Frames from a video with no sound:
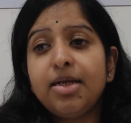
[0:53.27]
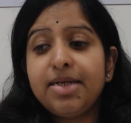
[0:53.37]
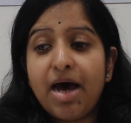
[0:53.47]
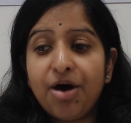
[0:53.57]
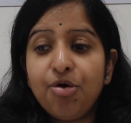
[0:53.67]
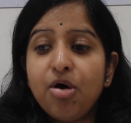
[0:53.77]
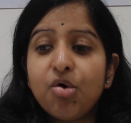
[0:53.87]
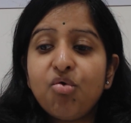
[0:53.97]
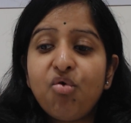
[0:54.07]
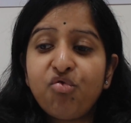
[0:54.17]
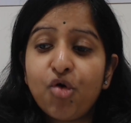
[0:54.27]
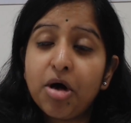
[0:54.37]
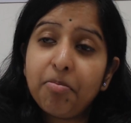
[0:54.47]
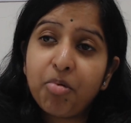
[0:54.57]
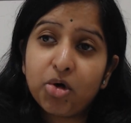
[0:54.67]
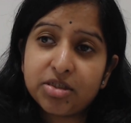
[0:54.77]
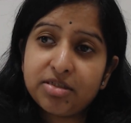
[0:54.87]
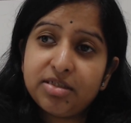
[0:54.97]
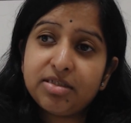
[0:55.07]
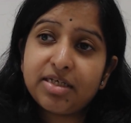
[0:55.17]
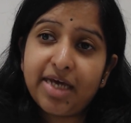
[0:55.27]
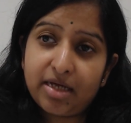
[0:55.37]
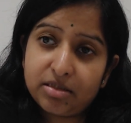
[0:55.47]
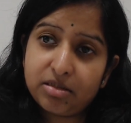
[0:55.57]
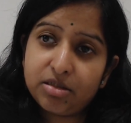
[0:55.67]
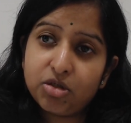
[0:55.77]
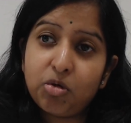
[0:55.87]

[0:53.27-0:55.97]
Now, for prostate cancer,